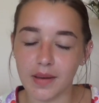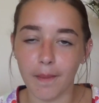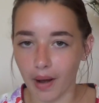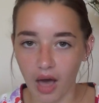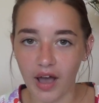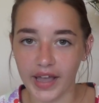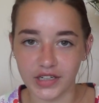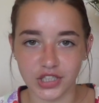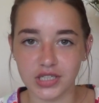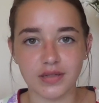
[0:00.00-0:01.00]

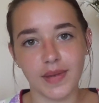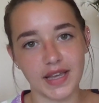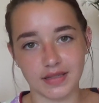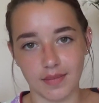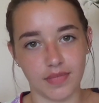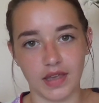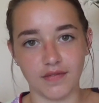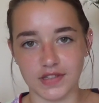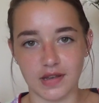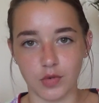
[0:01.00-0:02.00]
obliged to make something
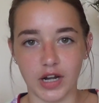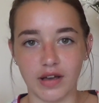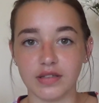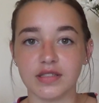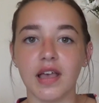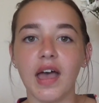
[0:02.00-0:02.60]
for someone else.